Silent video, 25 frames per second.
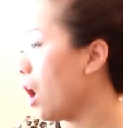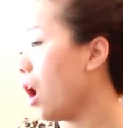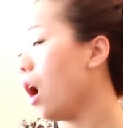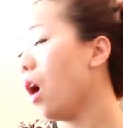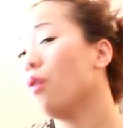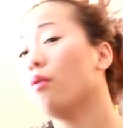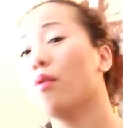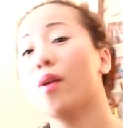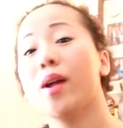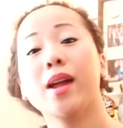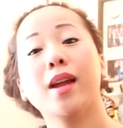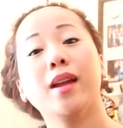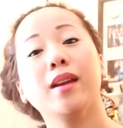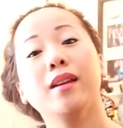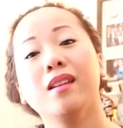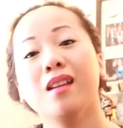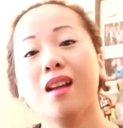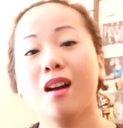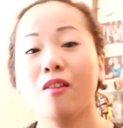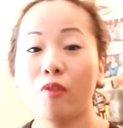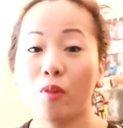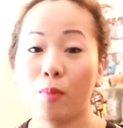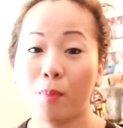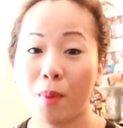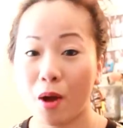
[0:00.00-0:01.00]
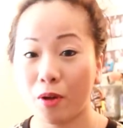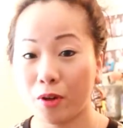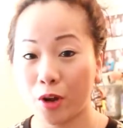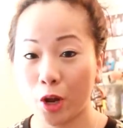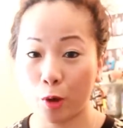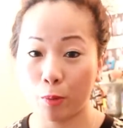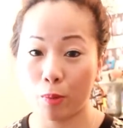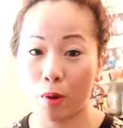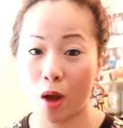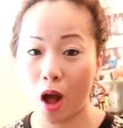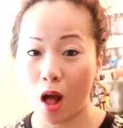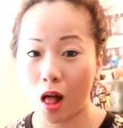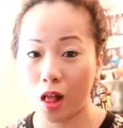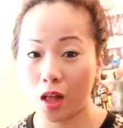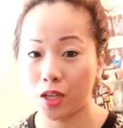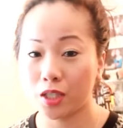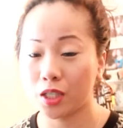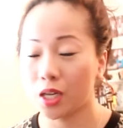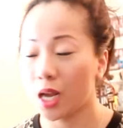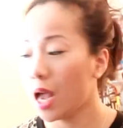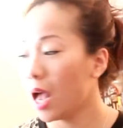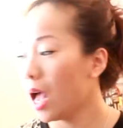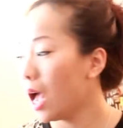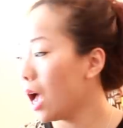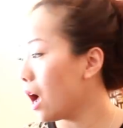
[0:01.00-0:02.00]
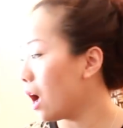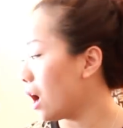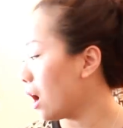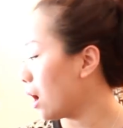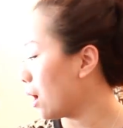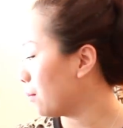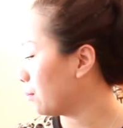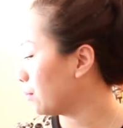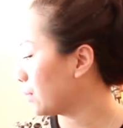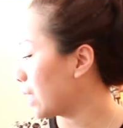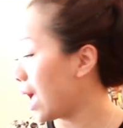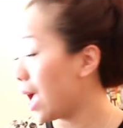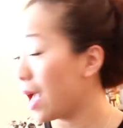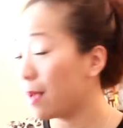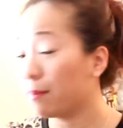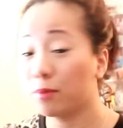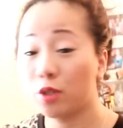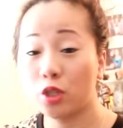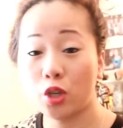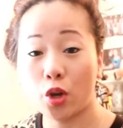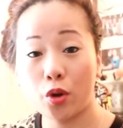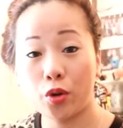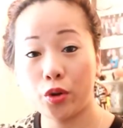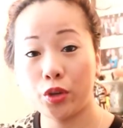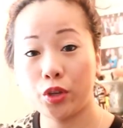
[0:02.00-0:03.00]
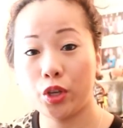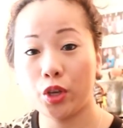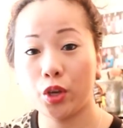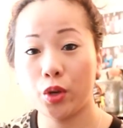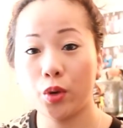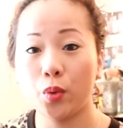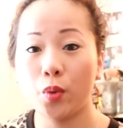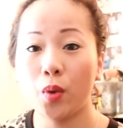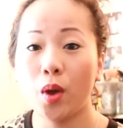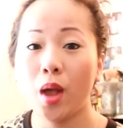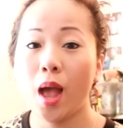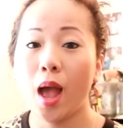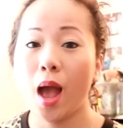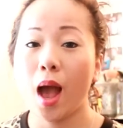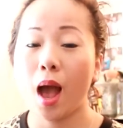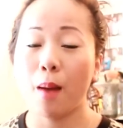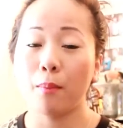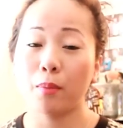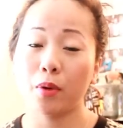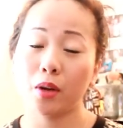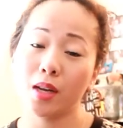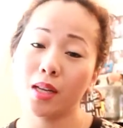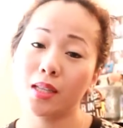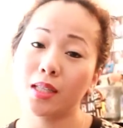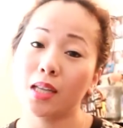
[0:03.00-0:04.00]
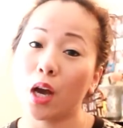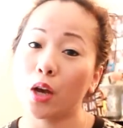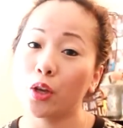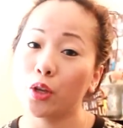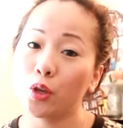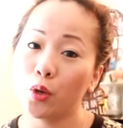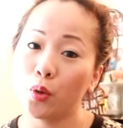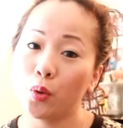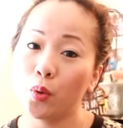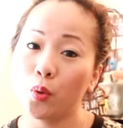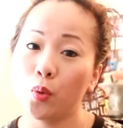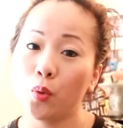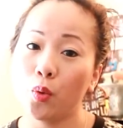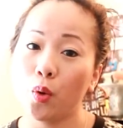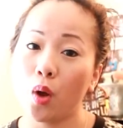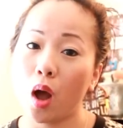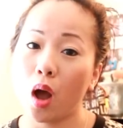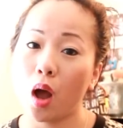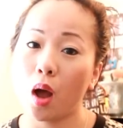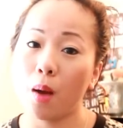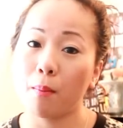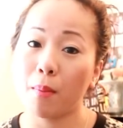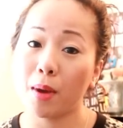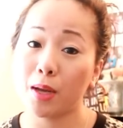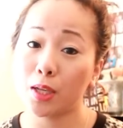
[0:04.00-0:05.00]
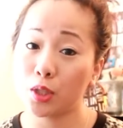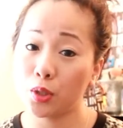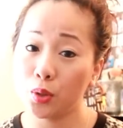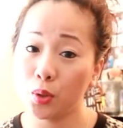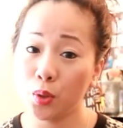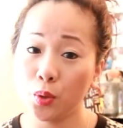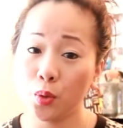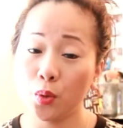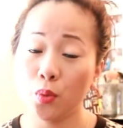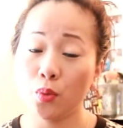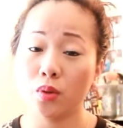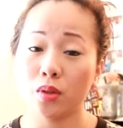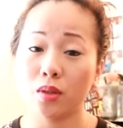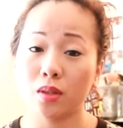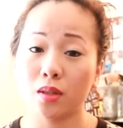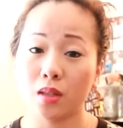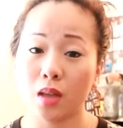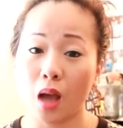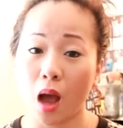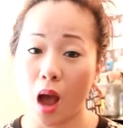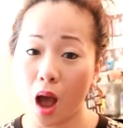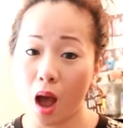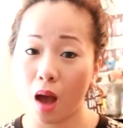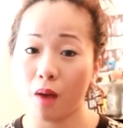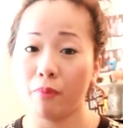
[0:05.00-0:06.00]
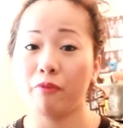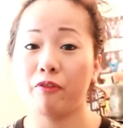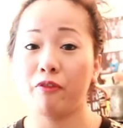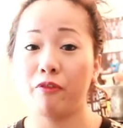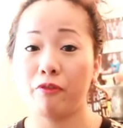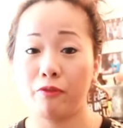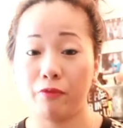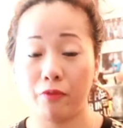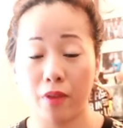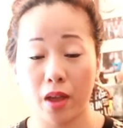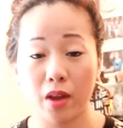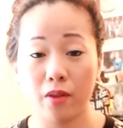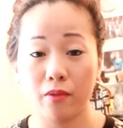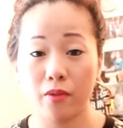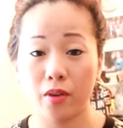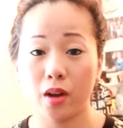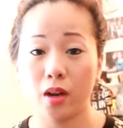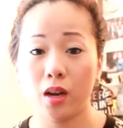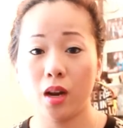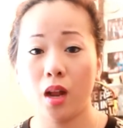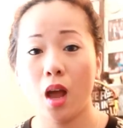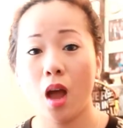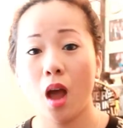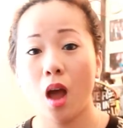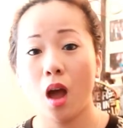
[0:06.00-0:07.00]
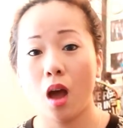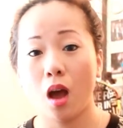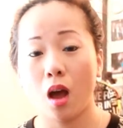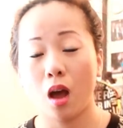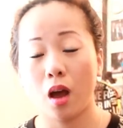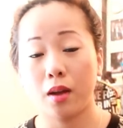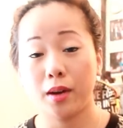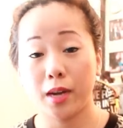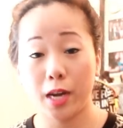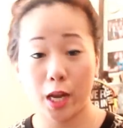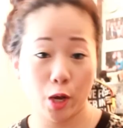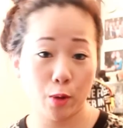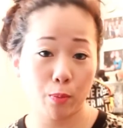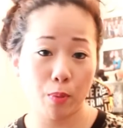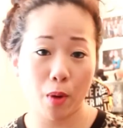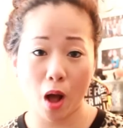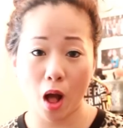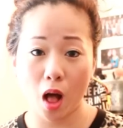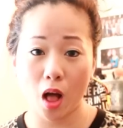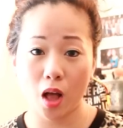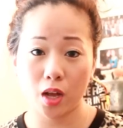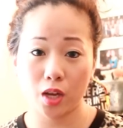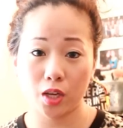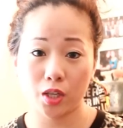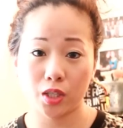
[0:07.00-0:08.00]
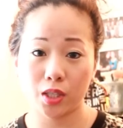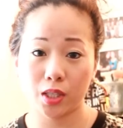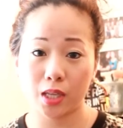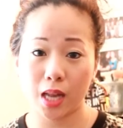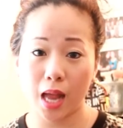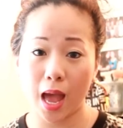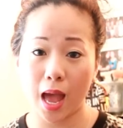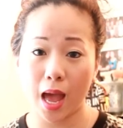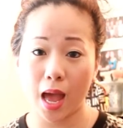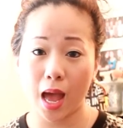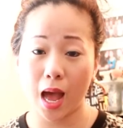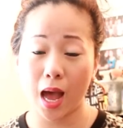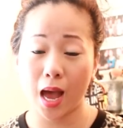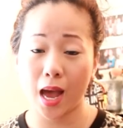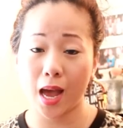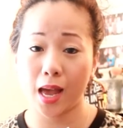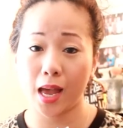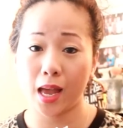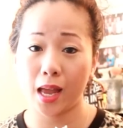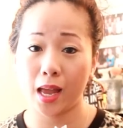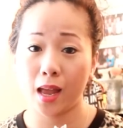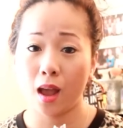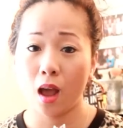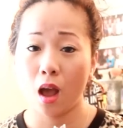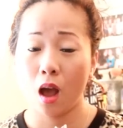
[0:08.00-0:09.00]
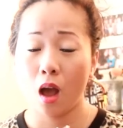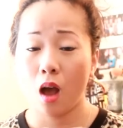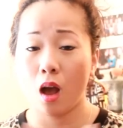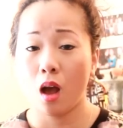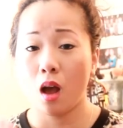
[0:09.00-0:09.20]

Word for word: Alright, enough about nail polish that I'm showing you. I'm gonna tell you my two top favorite nail polish that I